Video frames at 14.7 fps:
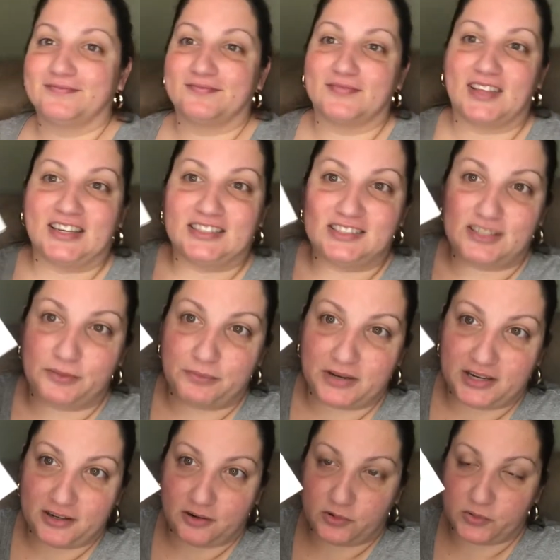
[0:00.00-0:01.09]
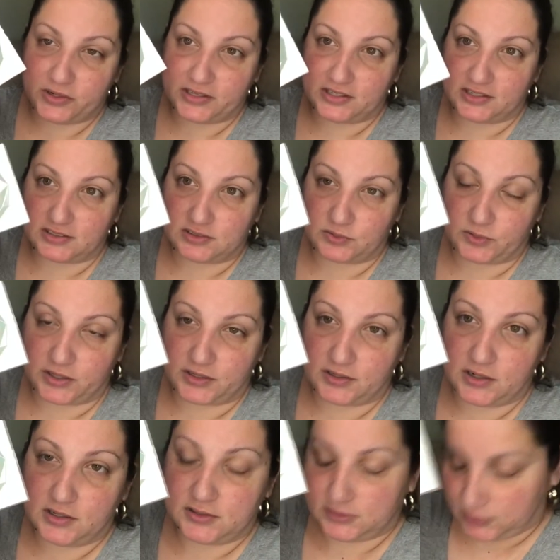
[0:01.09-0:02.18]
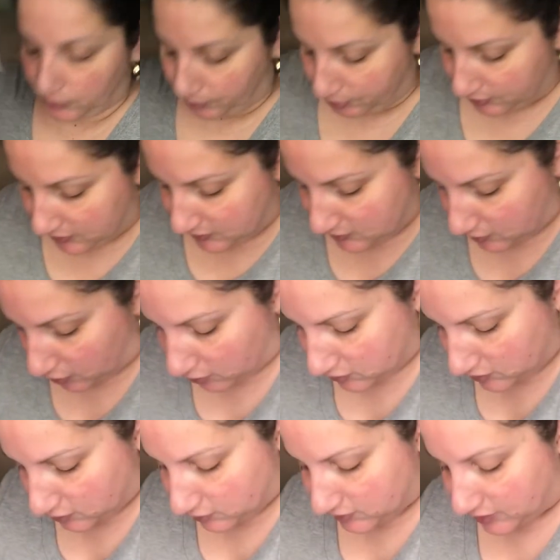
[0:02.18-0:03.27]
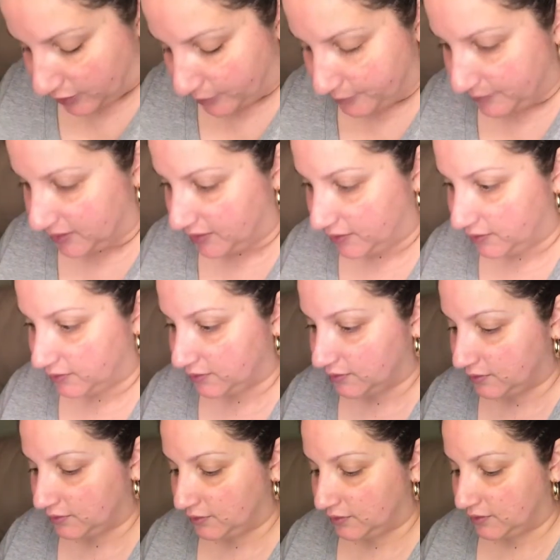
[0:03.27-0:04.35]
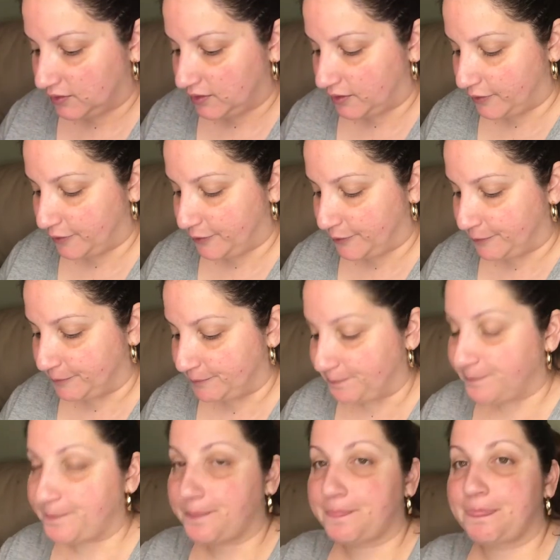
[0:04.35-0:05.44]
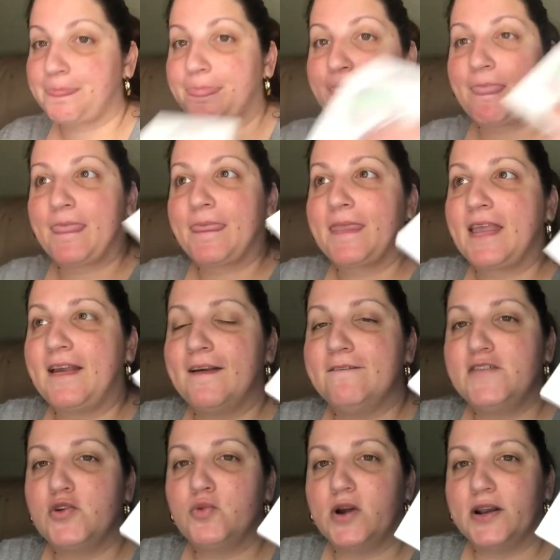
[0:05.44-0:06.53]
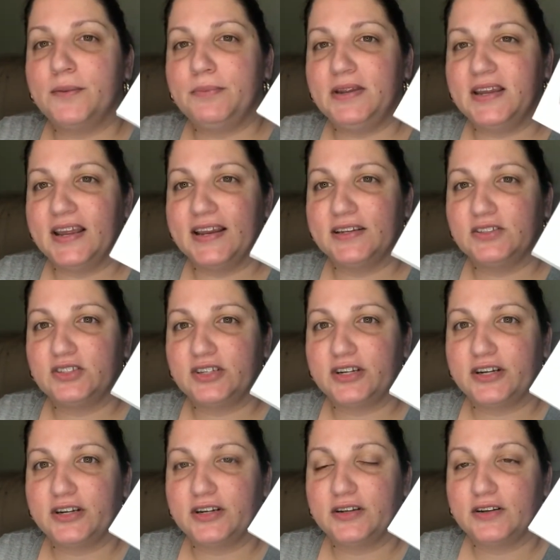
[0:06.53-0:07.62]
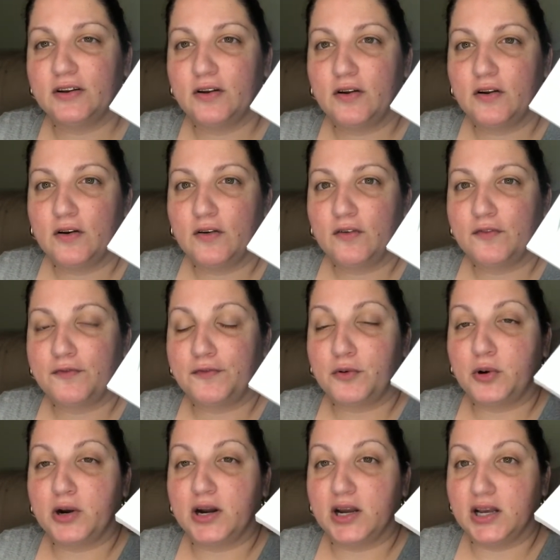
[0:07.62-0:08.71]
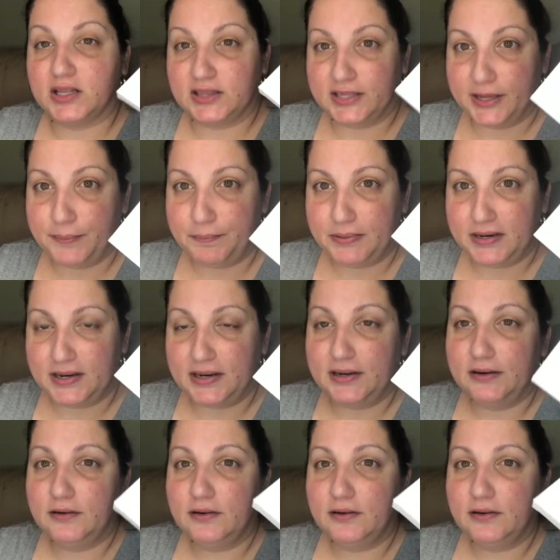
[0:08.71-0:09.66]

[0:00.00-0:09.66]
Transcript: and somebody will win this one. So please also tell me um, if you want to be entered for a lippy,